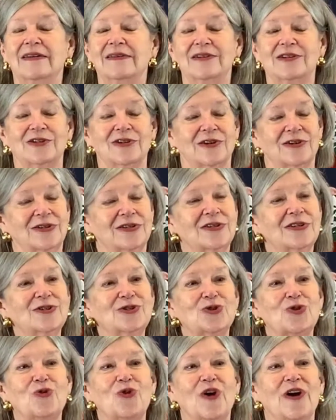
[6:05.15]
just
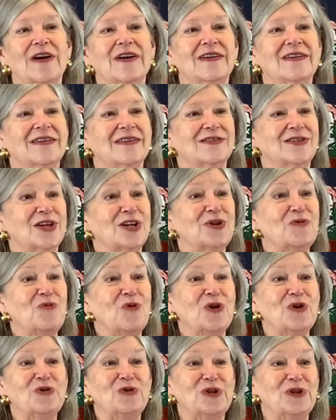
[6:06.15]
as great as
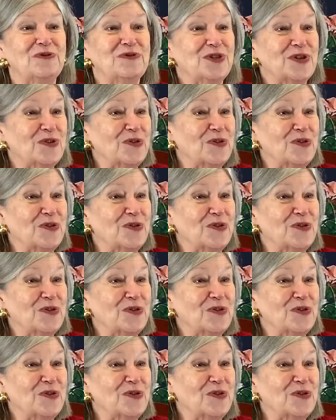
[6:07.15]
anyone who lives